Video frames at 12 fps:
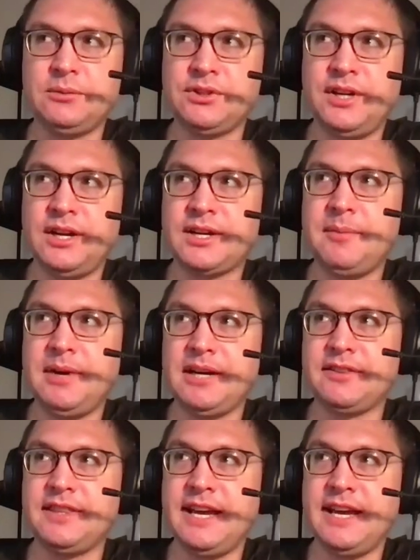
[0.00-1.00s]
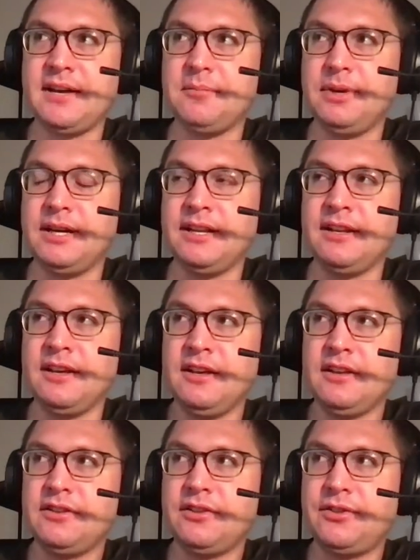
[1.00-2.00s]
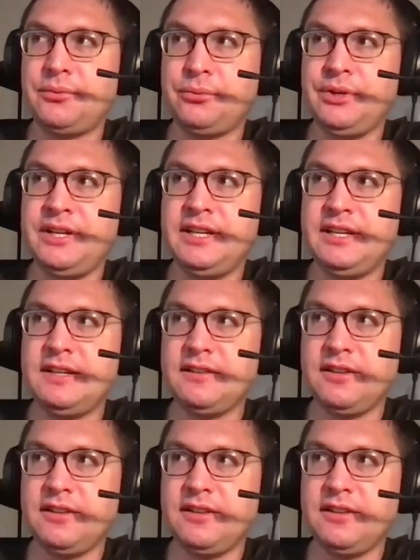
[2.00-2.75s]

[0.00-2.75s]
And we'll talk about that. But the three,